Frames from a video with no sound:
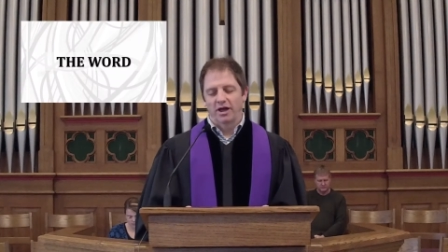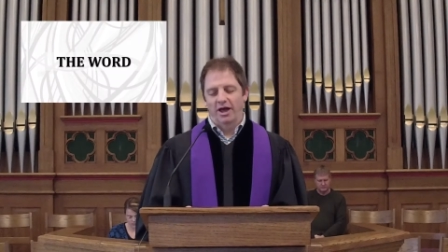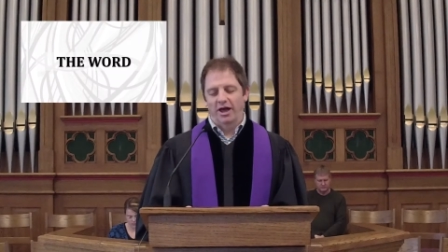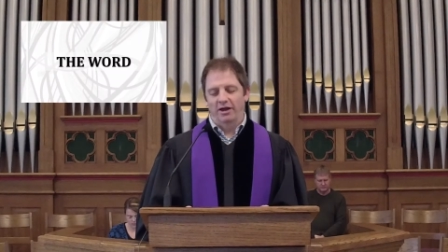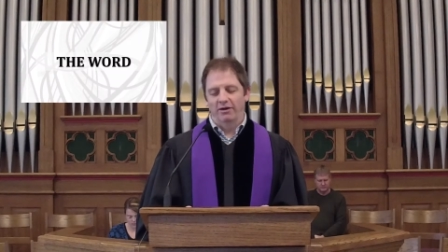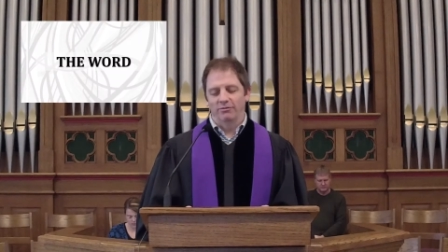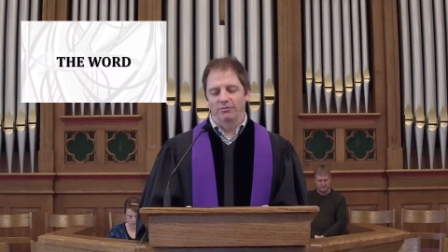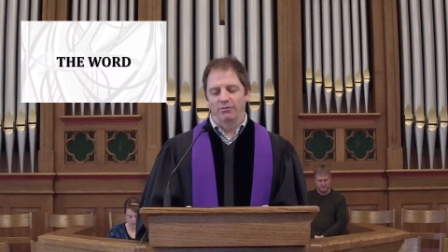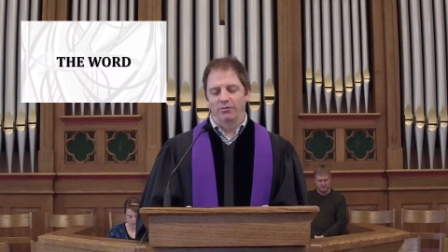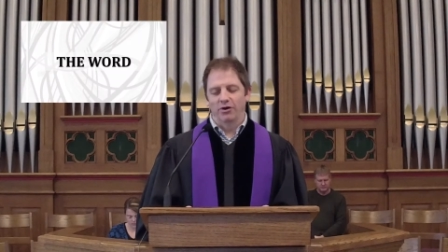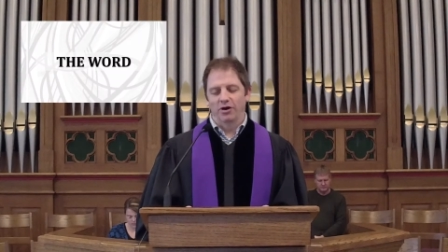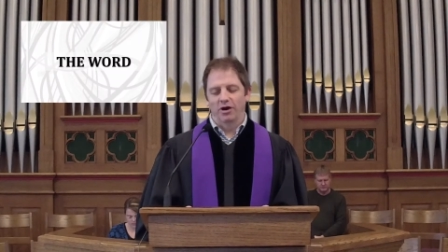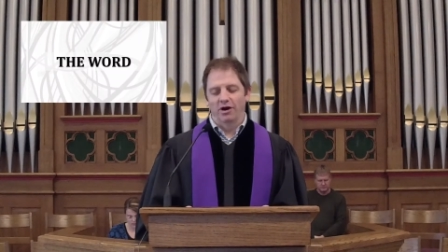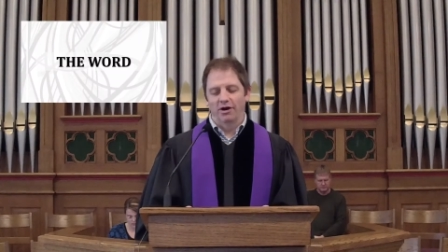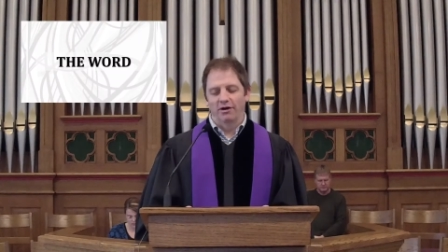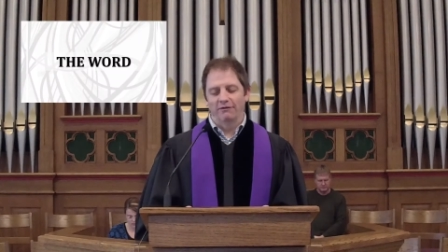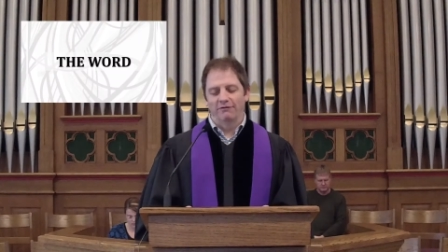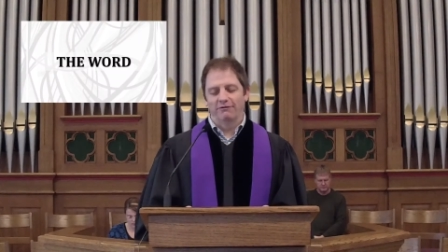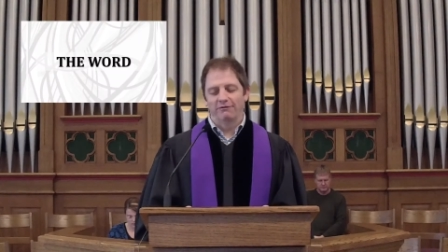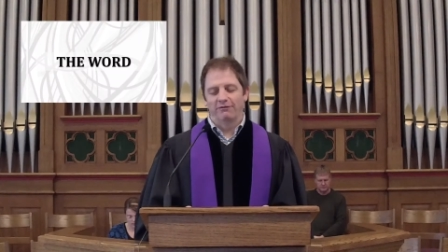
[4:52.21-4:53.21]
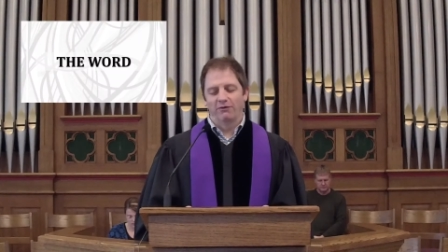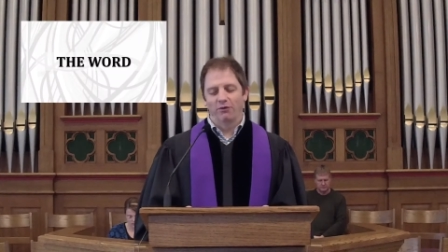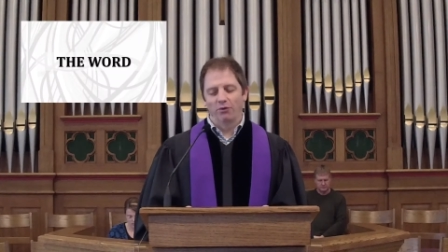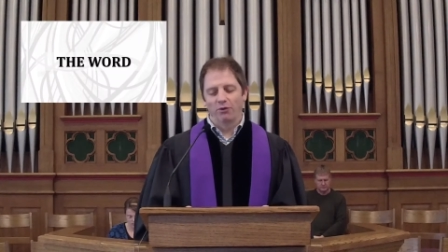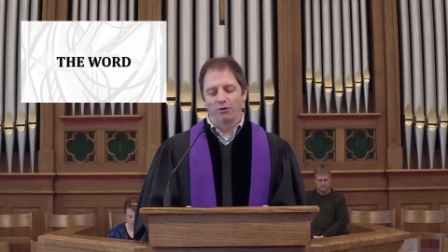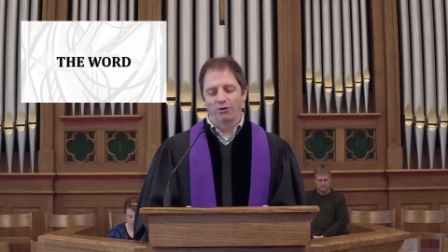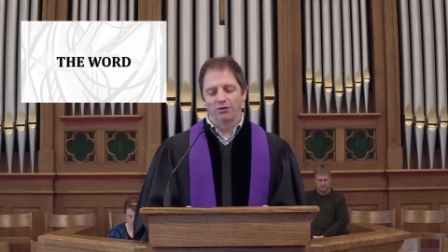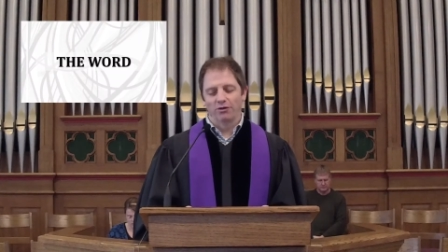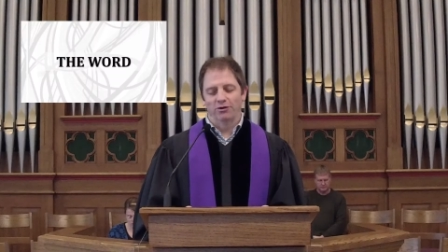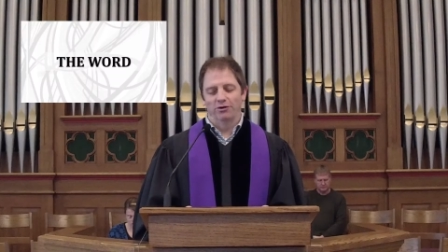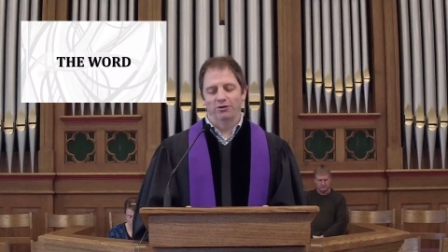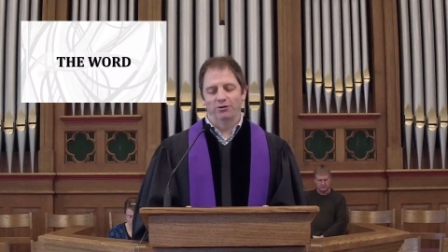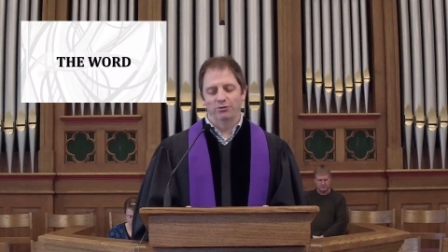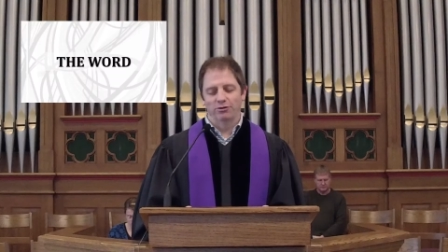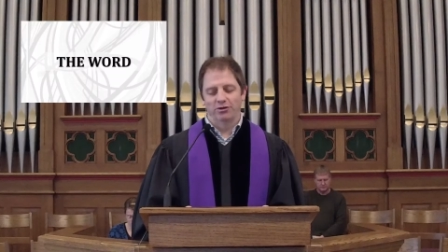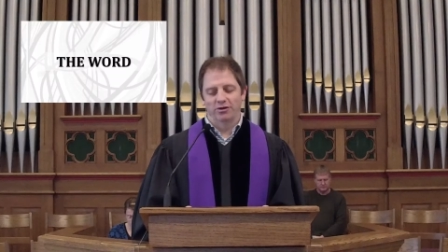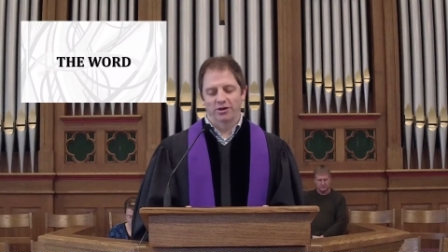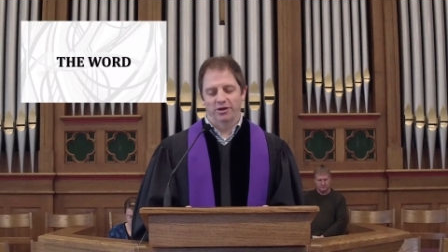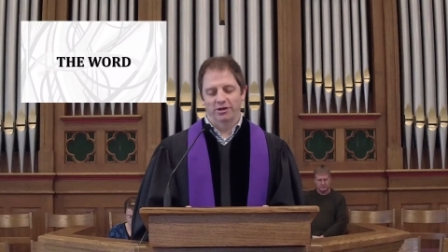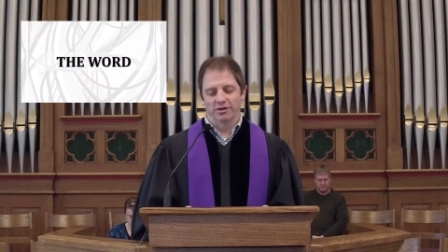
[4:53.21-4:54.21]
and uh, for the new
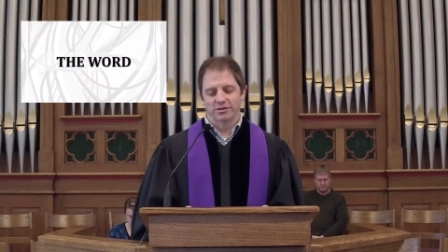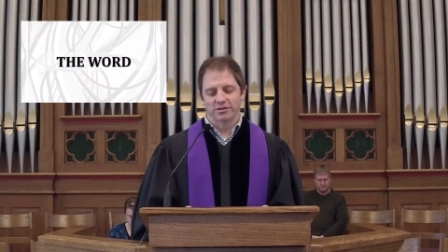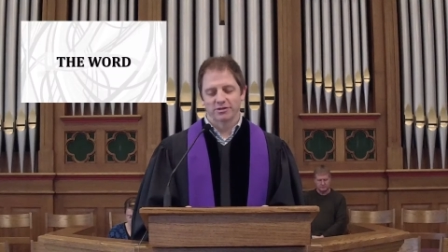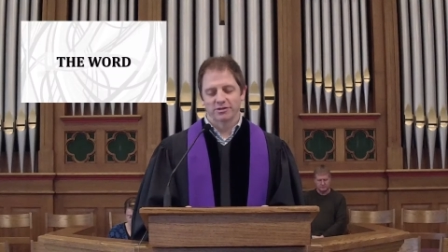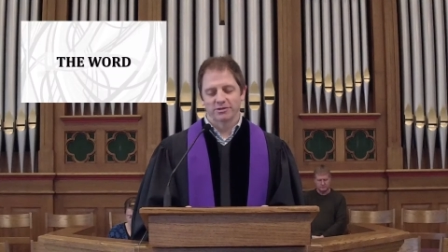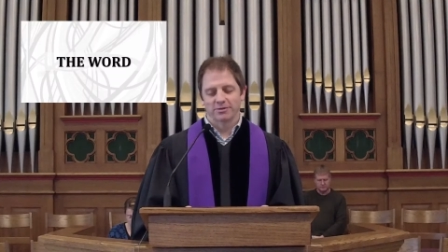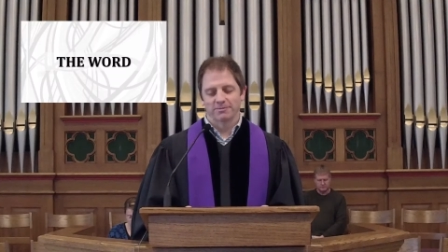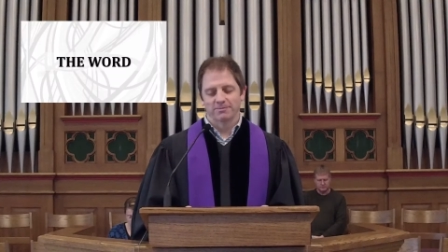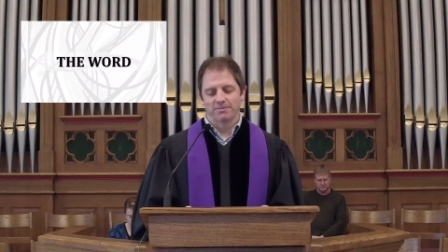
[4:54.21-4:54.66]
things.